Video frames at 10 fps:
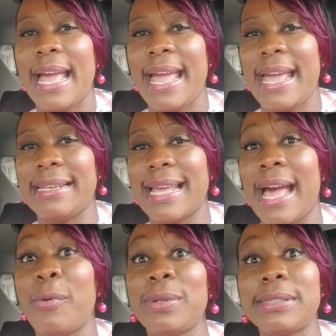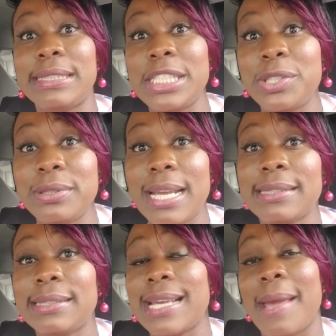and I will see you
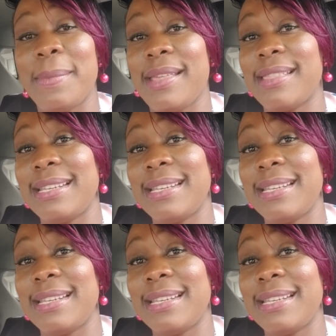next time in the